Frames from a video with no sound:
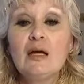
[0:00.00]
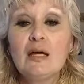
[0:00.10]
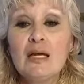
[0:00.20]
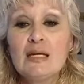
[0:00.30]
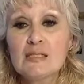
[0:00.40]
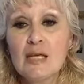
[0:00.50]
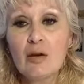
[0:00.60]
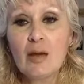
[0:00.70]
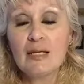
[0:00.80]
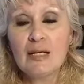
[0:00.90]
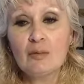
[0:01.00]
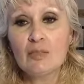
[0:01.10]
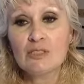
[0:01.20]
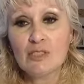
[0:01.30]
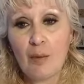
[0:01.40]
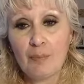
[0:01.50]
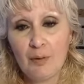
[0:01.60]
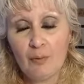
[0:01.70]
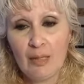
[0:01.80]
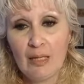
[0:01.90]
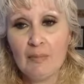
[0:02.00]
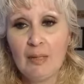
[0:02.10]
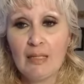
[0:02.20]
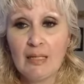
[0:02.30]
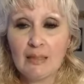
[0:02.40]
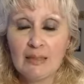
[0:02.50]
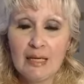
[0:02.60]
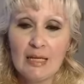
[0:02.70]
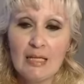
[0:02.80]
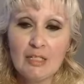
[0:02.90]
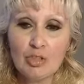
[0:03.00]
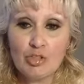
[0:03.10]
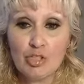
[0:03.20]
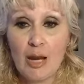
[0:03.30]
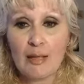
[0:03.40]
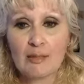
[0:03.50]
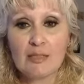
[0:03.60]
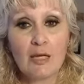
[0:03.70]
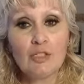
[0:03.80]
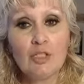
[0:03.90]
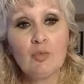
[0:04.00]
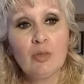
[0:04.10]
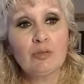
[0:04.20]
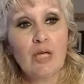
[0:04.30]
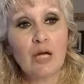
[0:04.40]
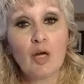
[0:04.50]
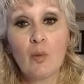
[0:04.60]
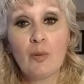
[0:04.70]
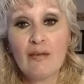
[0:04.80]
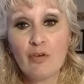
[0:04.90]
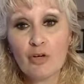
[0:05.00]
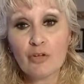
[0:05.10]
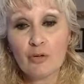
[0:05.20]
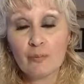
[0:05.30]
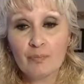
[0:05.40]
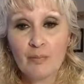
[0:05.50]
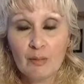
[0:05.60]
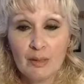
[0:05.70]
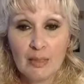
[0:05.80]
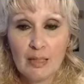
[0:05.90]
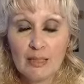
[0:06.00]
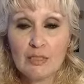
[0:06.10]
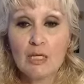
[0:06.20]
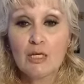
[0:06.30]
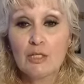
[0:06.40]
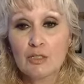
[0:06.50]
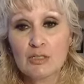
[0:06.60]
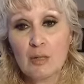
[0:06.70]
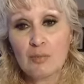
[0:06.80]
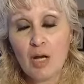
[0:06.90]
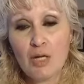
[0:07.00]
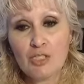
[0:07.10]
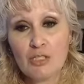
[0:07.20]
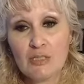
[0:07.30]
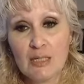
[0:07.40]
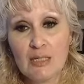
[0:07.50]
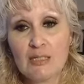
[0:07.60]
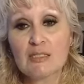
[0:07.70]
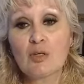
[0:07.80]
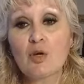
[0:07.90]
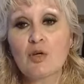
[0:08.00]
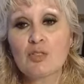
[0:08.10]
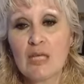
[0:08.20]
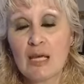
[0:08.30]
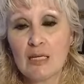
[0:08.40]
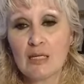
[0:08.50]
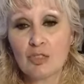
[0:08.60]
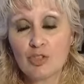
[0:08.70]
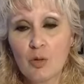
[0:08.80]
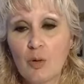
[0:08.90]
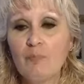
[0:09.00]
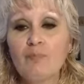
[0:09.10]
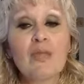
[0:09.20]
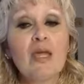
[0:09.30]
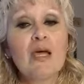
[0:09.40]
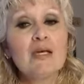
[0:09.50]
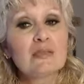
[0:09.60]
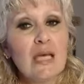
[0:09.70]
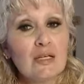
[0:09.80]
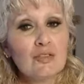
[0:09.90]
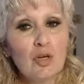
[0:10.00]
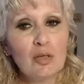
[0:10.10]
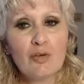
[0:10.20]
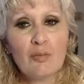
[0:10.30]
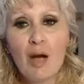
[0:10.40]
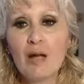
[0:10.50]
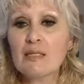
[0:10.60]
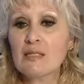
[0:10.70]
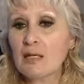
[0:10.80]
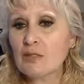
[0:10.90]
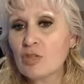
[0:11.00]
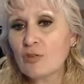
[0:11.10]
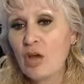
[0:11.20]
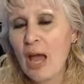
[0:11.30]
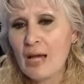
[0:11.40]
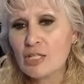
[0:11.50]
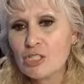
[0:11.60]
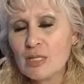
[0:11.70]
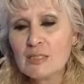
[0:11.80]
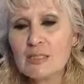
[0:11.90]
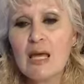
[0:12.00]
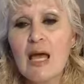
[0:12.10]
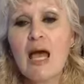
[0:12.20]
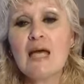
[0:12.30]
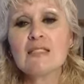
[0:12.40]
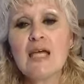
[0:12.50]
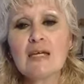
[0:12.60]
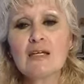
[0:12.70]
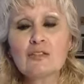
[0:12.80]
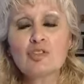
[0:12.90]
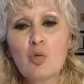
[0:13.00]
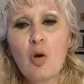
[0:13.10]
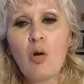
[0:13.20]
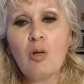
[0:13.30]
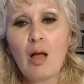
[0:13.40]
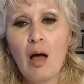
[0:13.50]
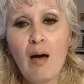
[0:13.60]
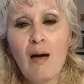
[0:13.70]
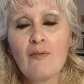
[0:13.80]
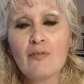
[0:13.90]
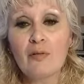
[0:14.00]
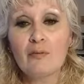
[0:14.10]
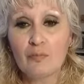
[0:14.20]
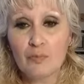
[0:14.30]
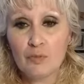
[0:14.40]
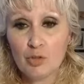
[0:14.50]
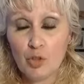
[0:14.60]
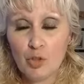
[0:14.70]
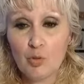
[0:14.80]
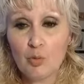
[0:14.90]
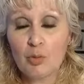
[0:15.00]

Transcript: is there, and it will stop you immediately in your tracks, and you will not go any further because your subconscious is taking control. Take control of your body, take control of your actions, and take control of you